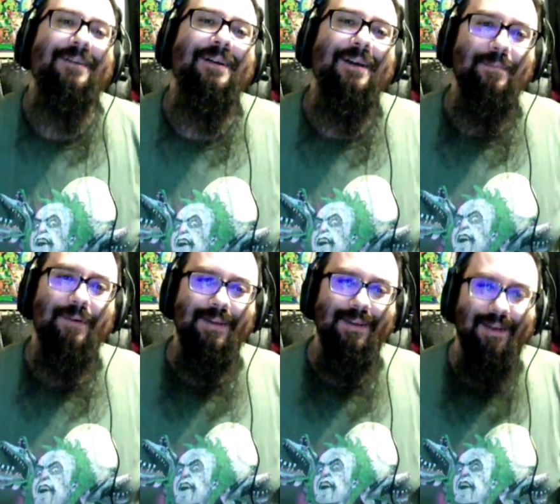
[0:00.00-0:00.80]
But
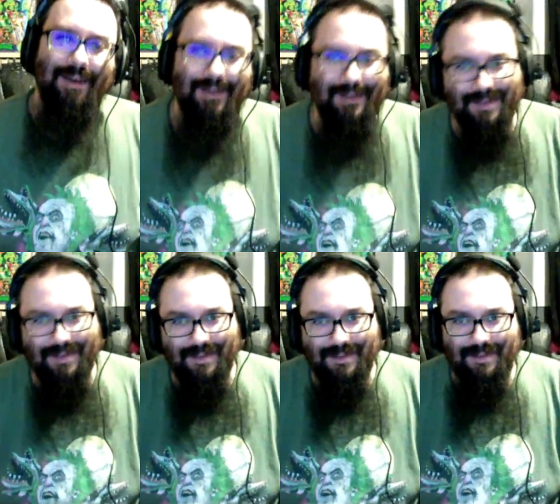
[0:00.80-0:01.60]
he
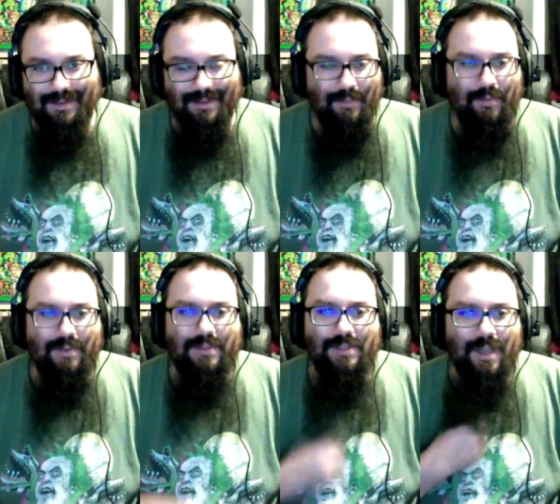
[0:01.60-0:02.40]
puts a
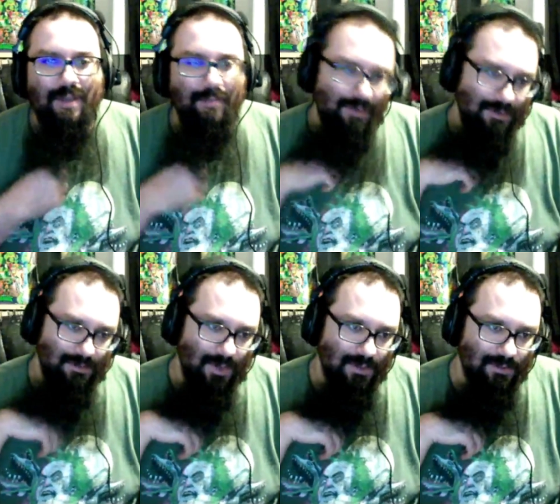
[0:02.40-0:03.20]
gem in his
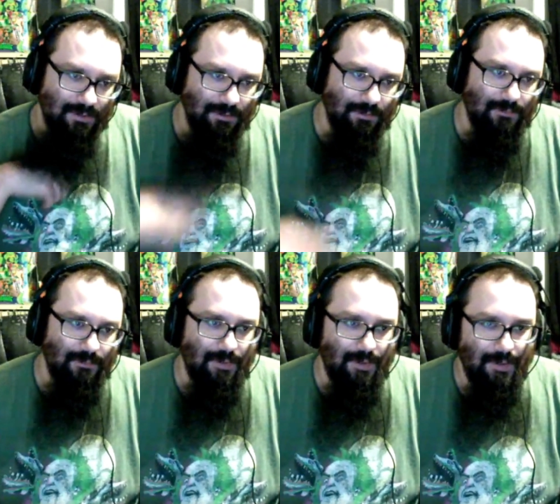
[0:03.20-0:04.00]
wetsuit,
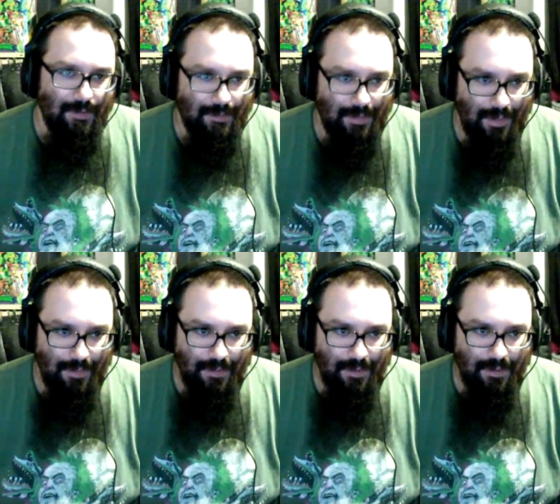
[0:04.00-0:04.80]
and
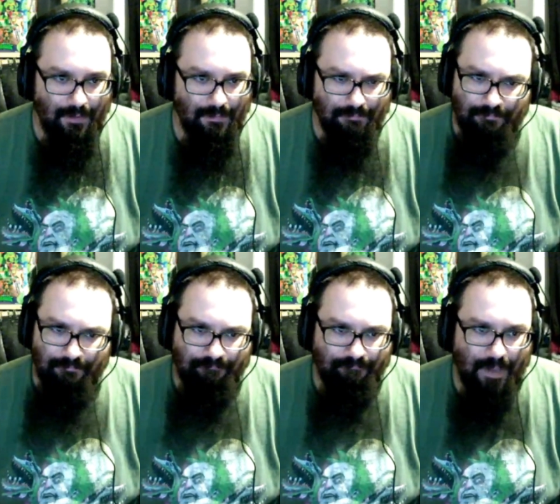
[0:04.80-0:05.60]
then I
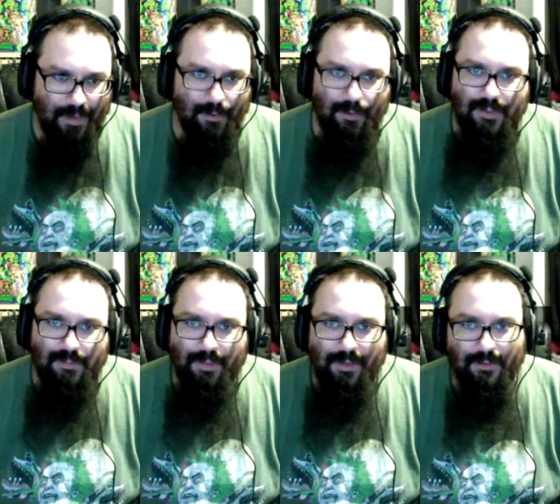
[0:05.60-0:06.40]
don't know what his plan
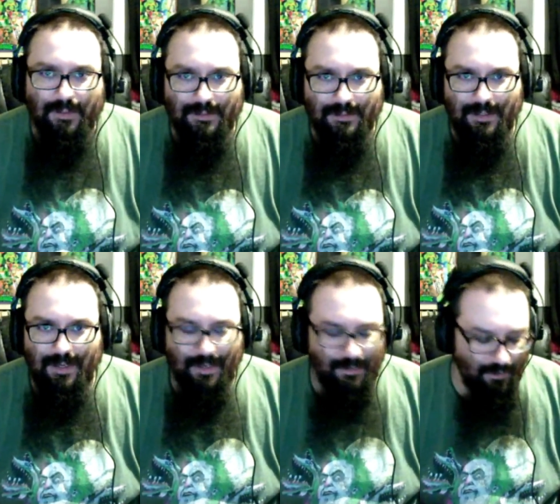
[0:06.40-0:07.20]
was. He had
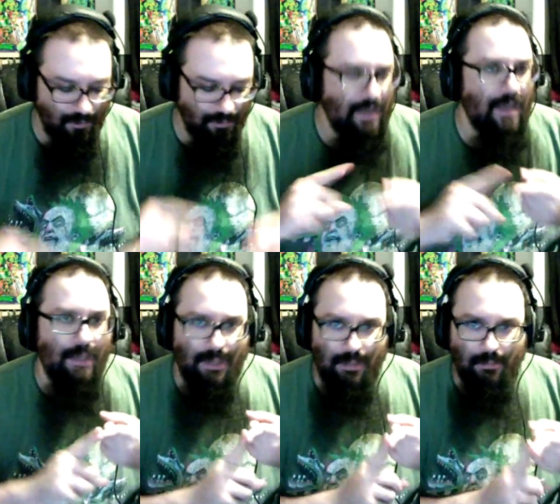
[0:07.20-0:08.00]
no tank
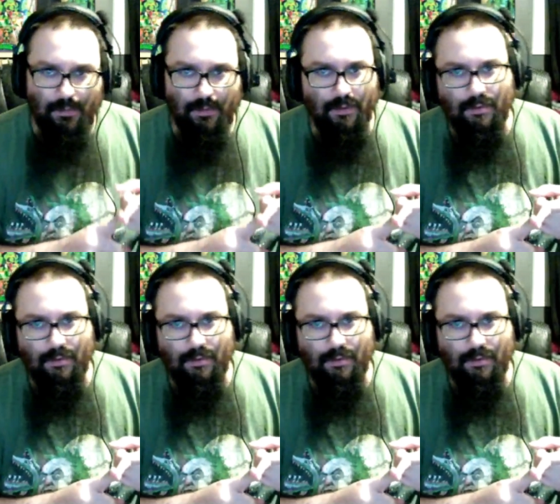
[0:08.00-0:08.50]
anymore.